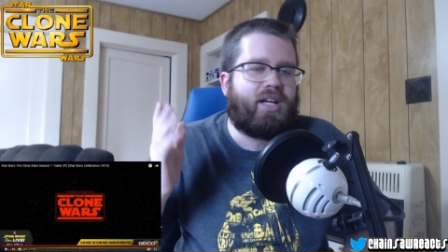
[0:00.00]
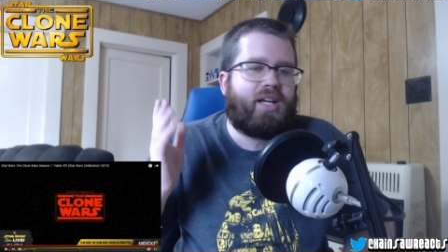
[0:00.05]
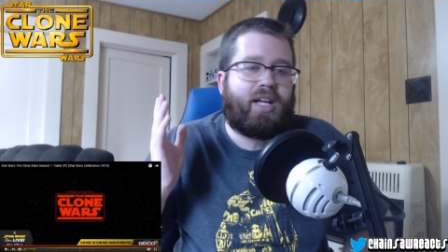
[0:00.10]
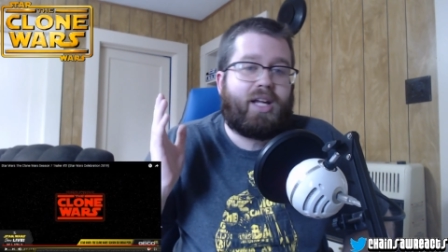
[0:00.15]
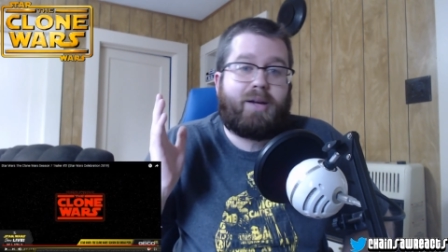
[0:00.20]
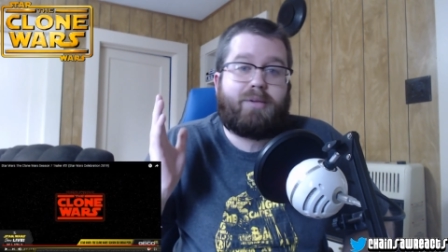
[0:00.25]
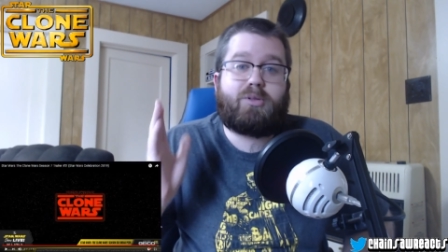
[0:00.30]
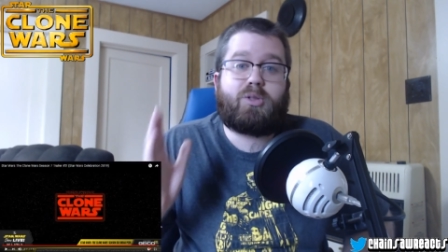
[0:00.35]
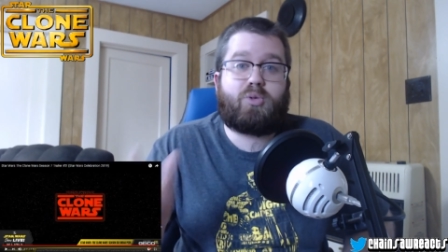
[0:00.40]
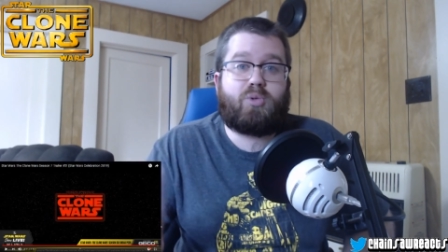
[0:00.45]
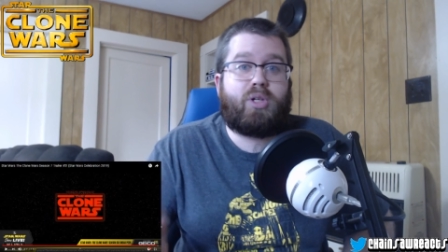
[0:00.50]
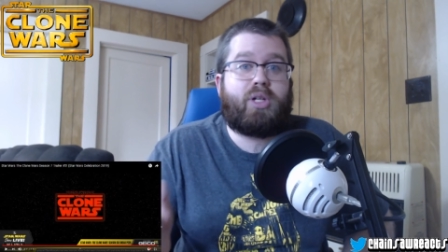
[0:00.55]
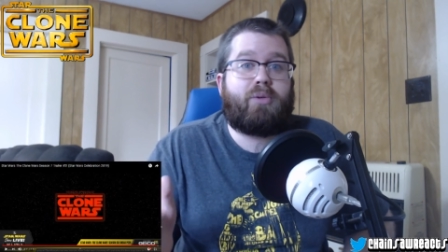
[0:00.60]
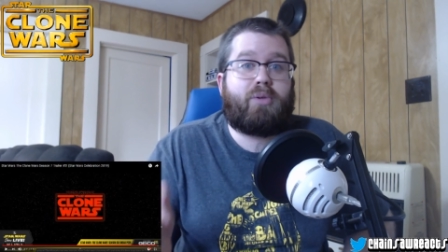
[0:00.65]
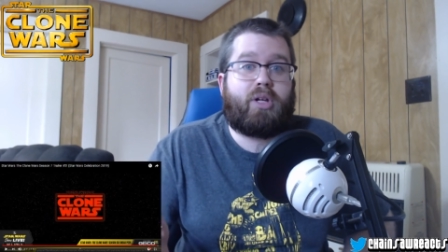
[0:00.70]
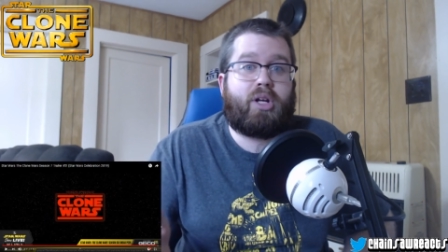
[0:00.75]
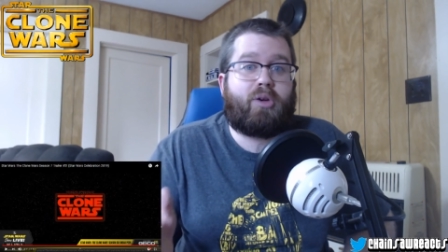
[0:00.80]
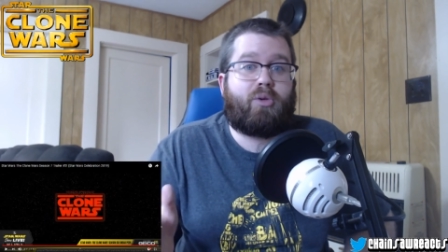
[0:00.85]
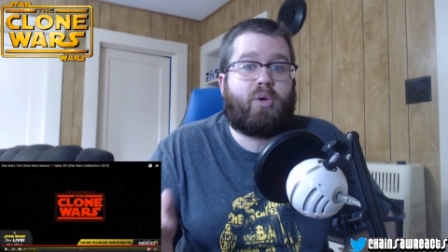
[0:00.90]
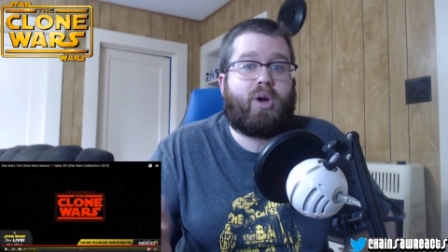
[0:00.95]
It was really,
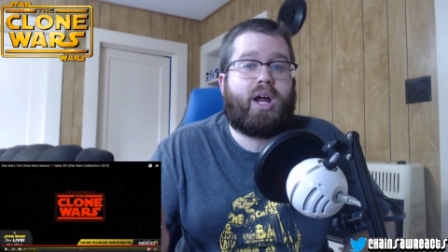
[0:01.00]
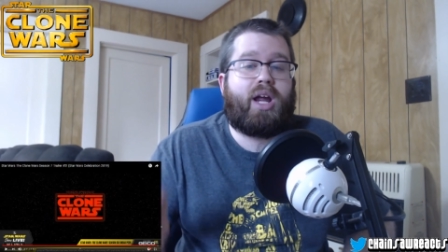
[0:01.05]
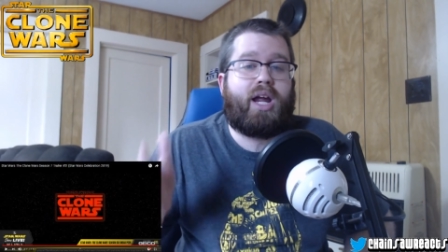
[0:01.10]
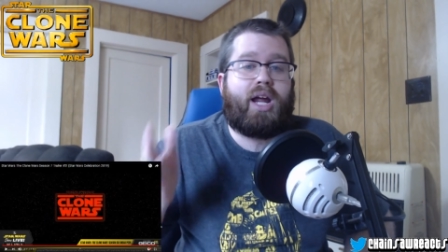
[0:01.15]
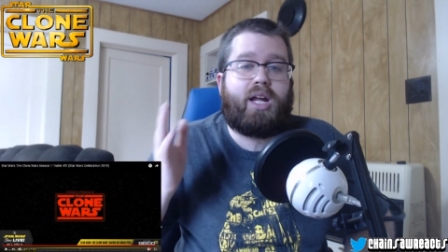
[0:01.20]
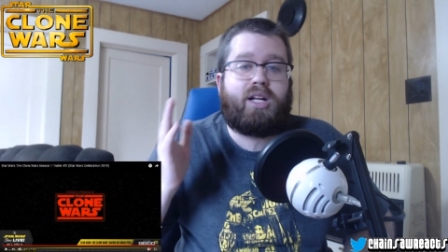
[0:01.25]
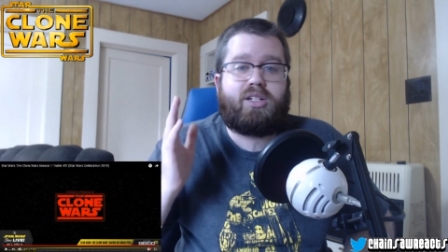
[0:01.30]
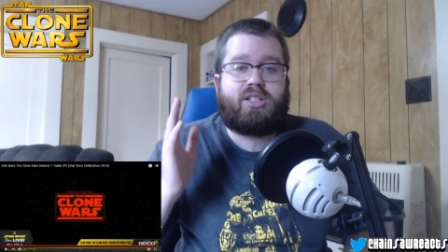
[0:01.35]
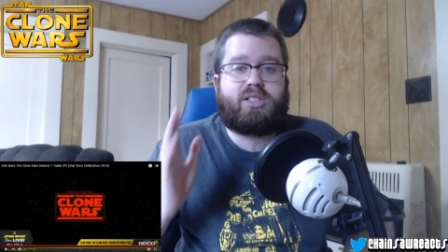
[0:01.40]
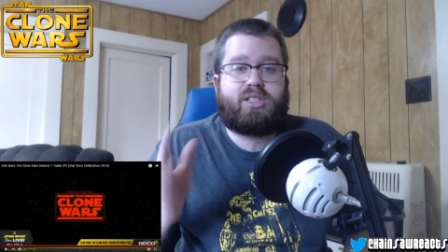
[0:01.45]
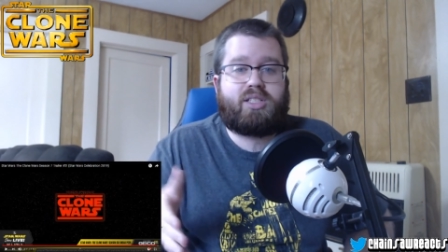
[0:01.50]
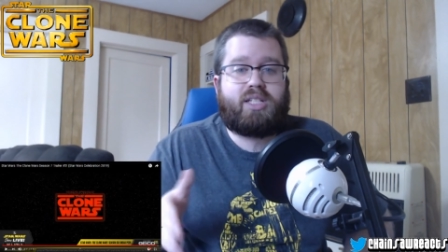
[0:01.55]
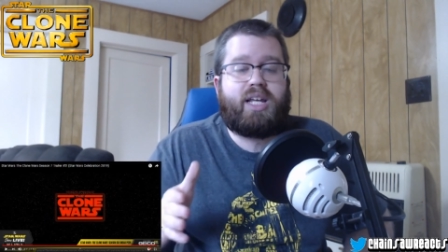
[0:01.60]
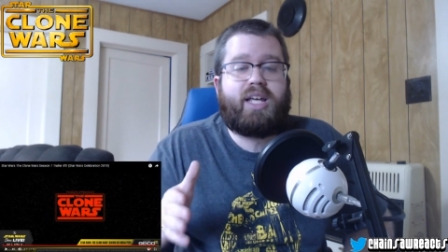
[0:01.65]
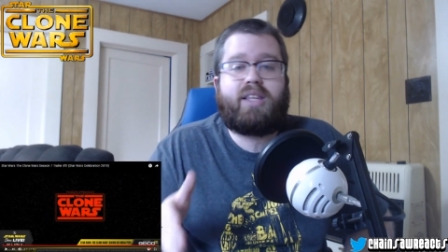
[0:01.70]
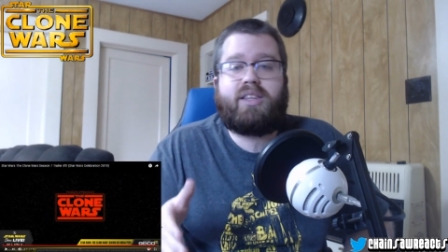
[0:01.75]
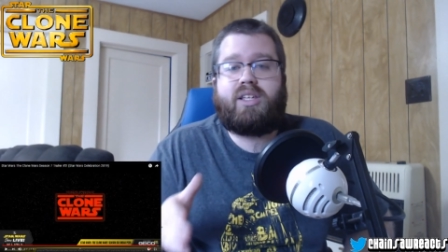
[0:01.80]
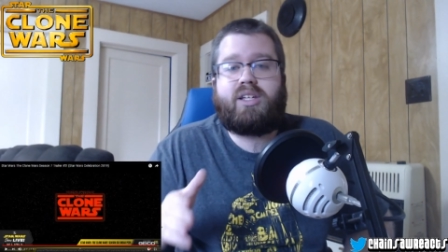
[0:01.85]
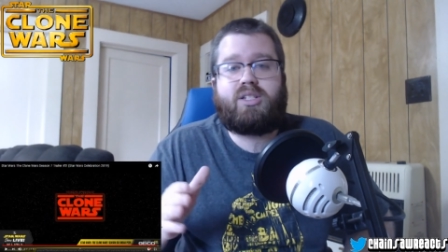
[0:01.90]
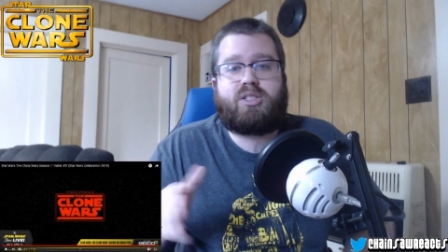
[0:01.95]
really great. And just
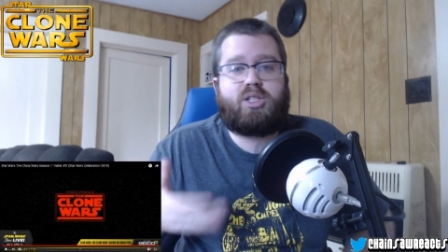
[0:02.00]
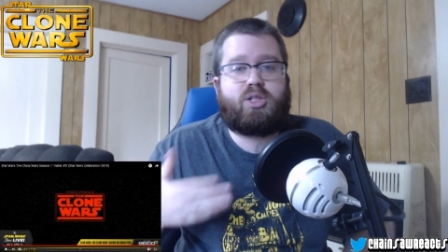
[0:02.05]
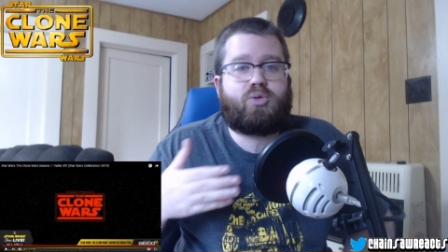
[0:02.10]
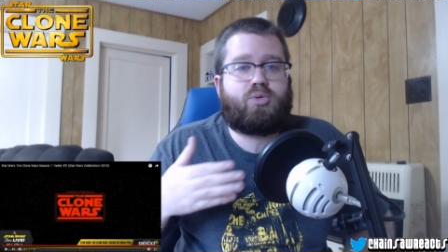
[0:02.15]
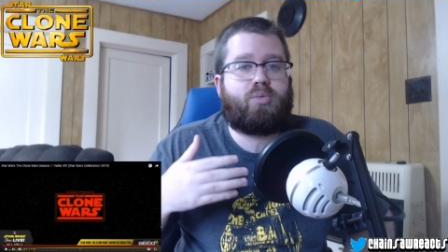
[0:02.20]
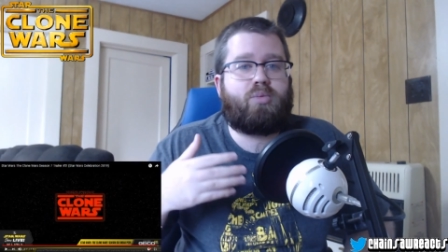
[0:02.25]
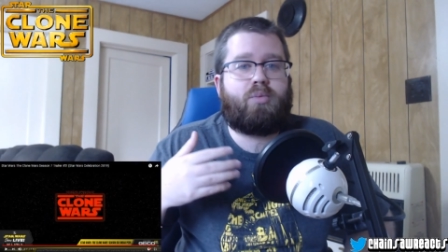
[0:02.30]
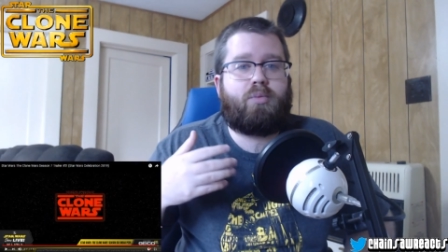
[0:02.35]
seeing this just